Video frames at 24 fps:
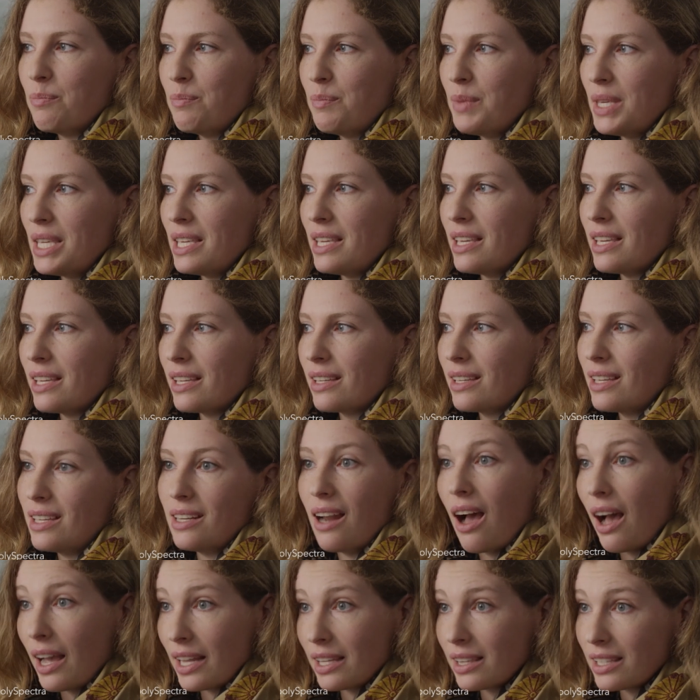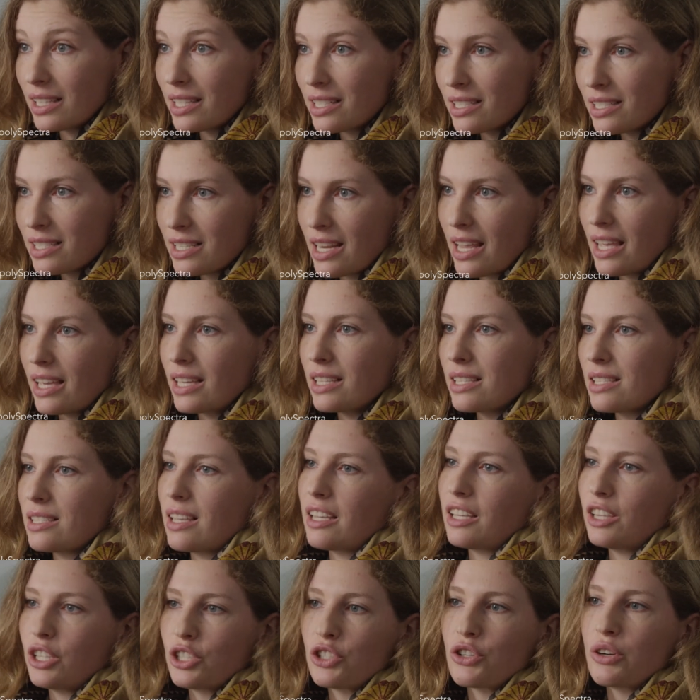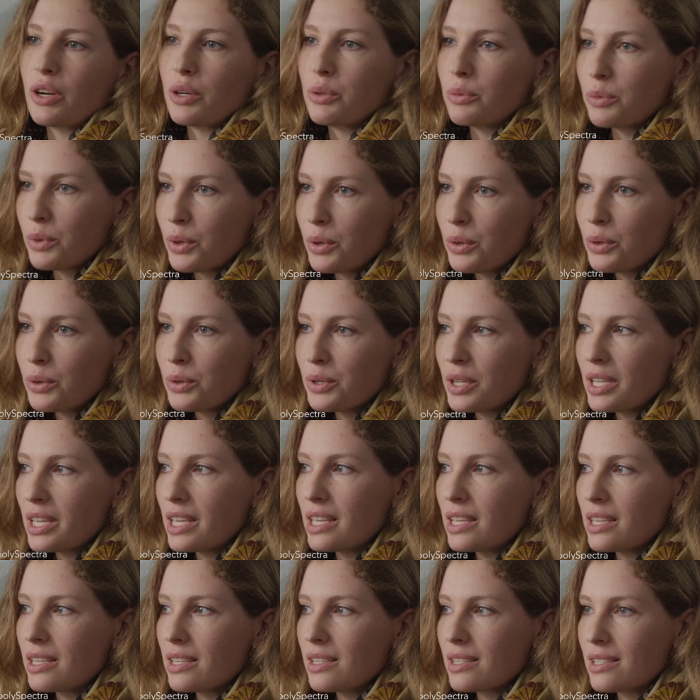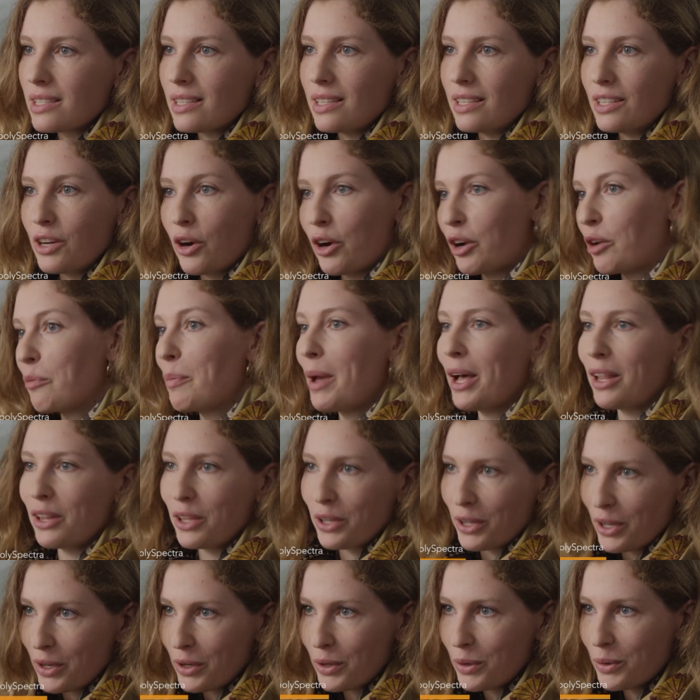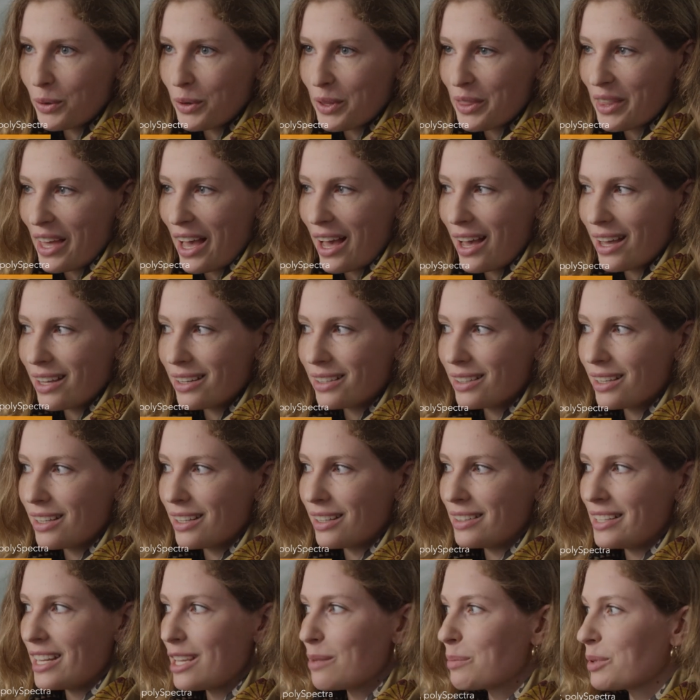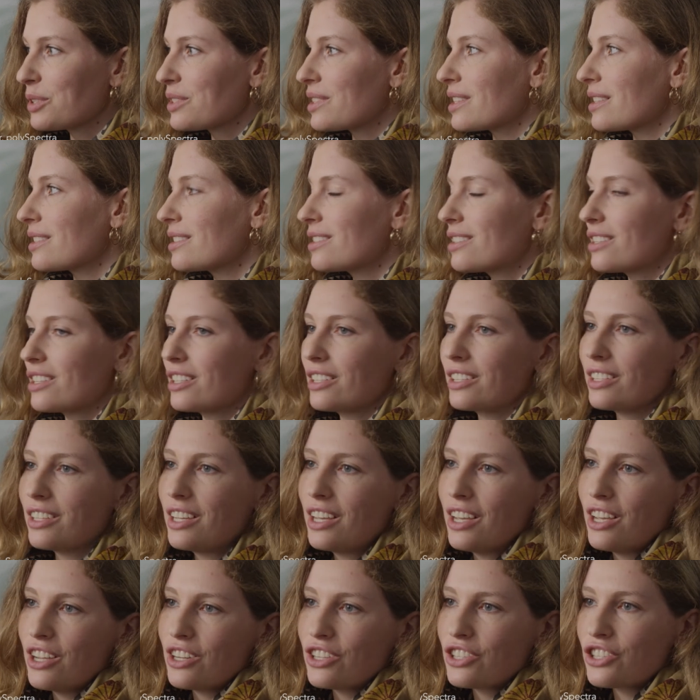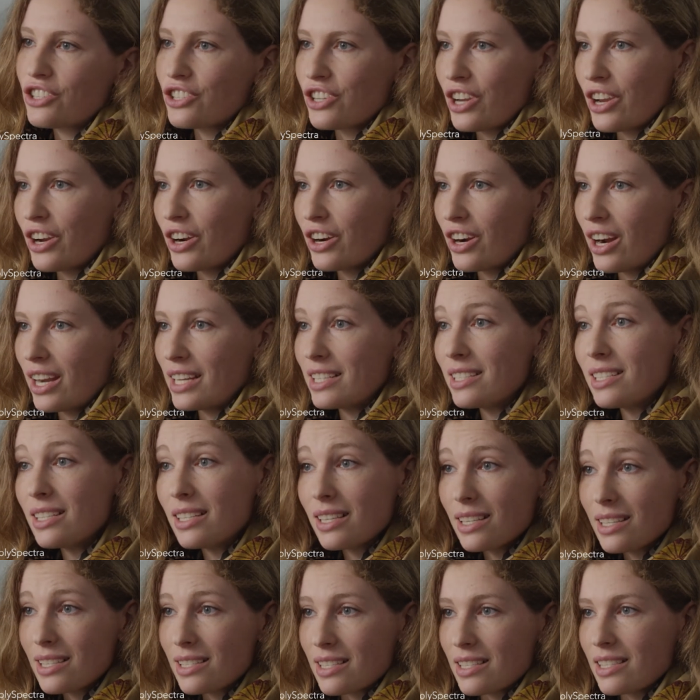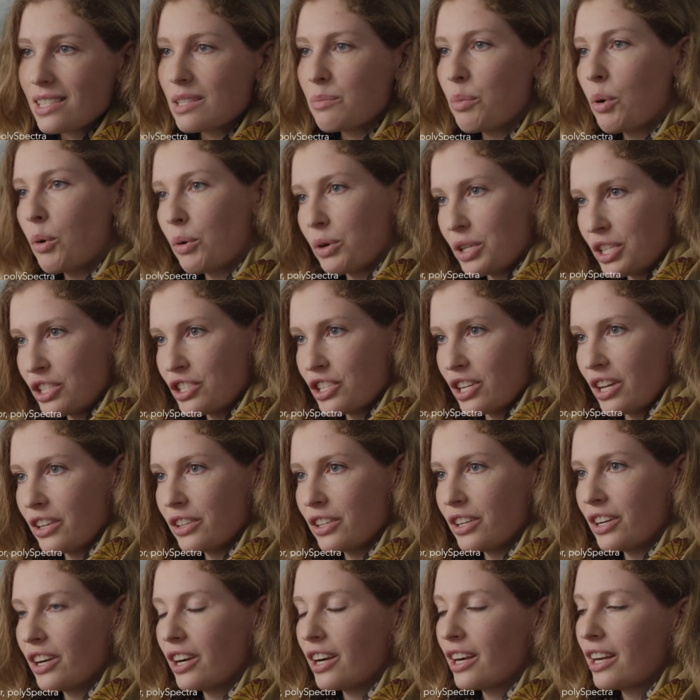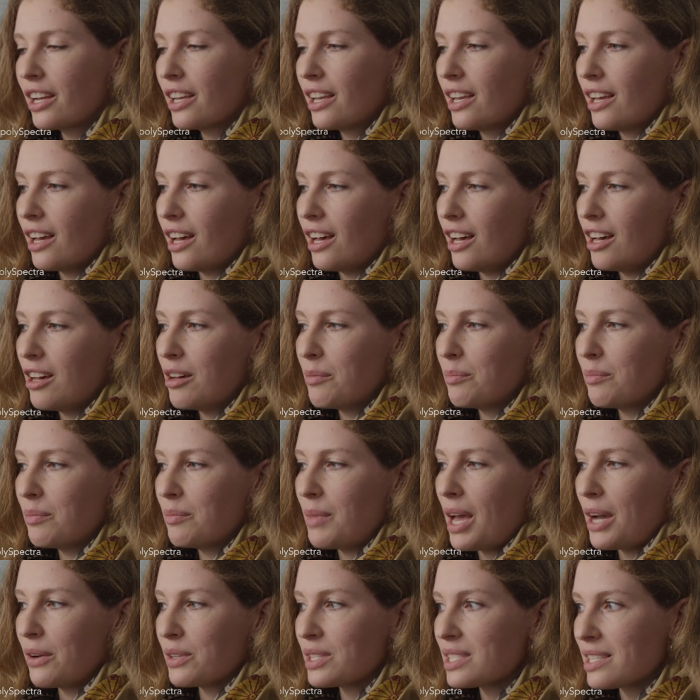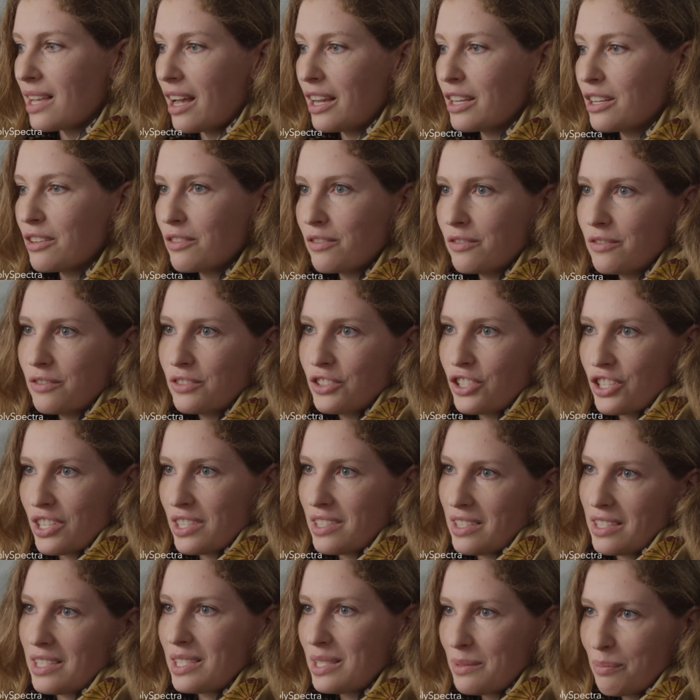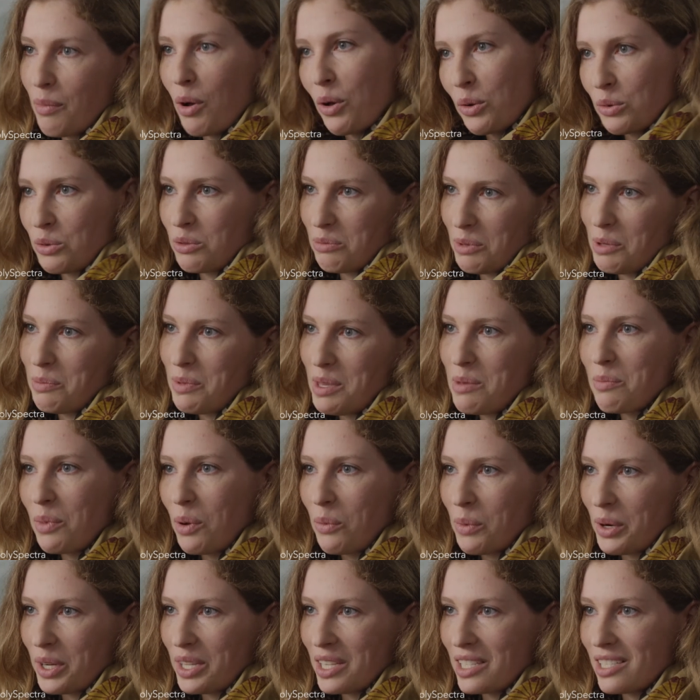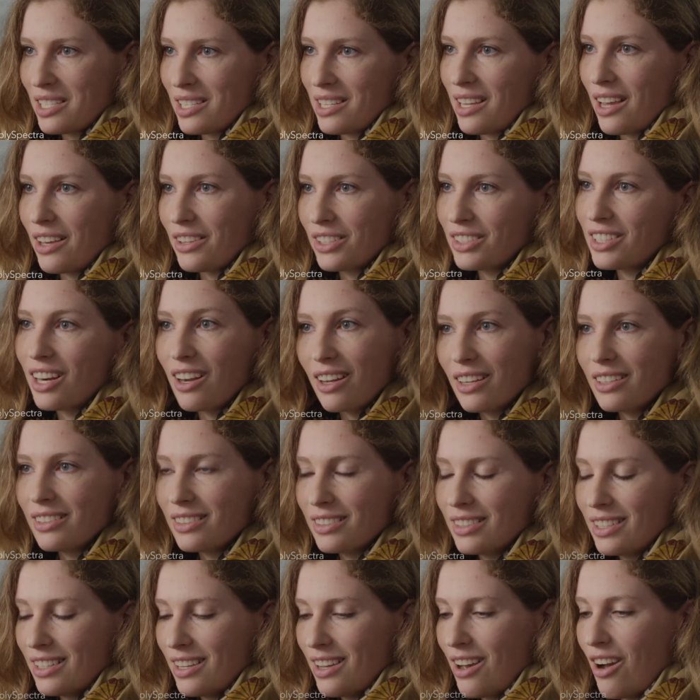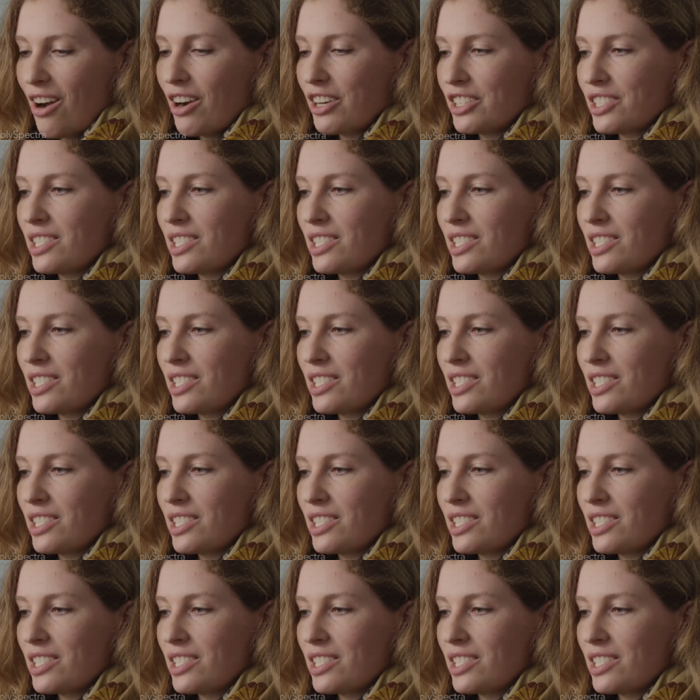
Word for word: being an island, and Cyclotron Road is an archipelago that enables us to share ideas and support each other um, outside of just the small group of people working together on our